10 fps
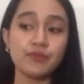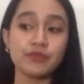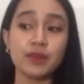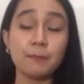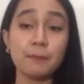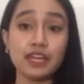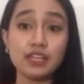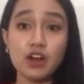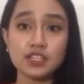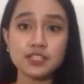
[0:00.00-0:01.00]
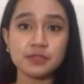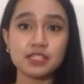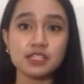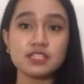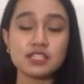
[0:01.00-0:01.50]
many
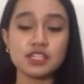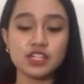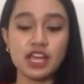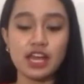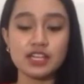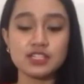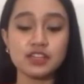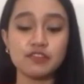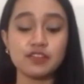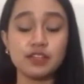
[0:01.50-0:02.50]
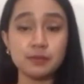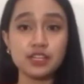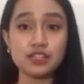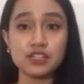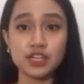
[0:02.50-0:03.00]
hospitals, such as the
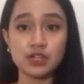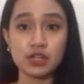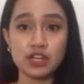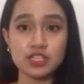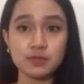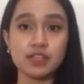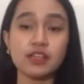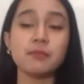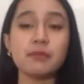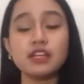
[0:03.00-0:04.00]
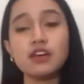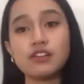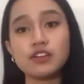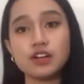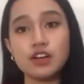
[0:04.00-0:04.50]
Philippine General Hospital and many
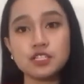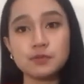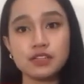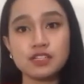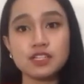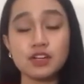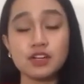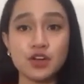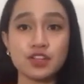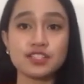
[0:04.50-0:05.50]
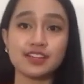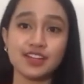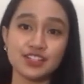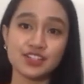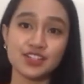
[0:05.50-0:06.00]
other hospitals across the
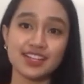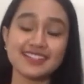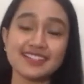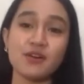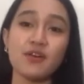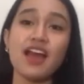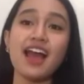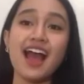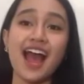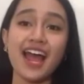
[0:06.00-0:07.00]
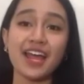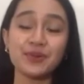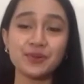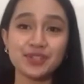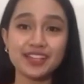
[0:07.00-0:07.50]
country. So I
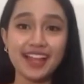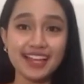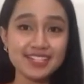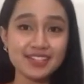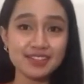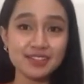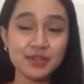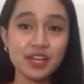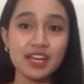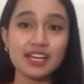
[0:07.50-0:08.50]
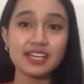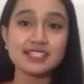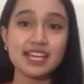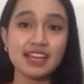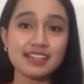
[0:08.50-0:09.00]
would like to
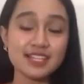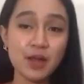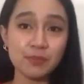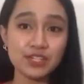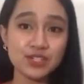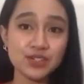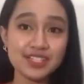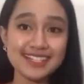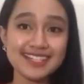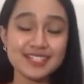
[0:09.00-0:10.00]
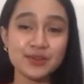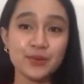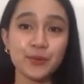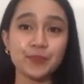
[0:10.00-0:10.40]
take this opportunity to